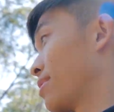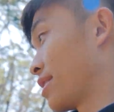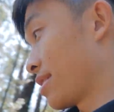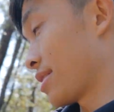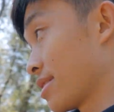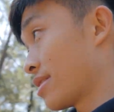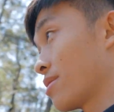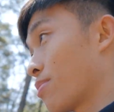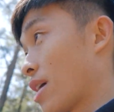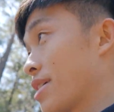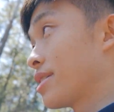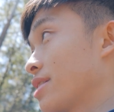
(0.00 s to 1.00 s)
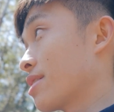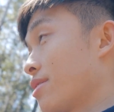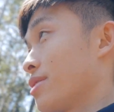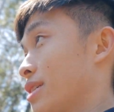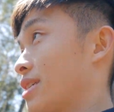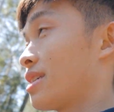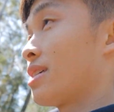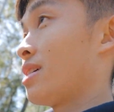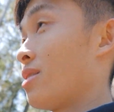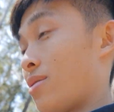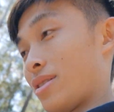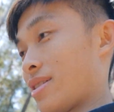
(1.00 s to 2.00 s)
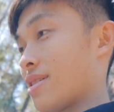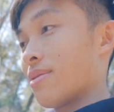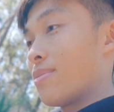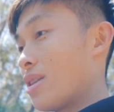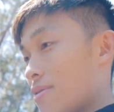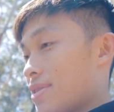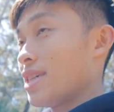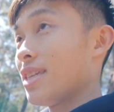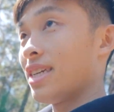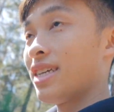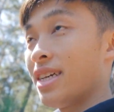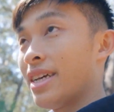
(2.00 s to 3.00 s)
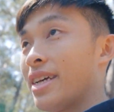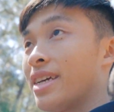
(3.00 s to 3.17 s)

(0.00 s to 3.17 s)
But this is surprisingly close. This is in the middle of Sydney,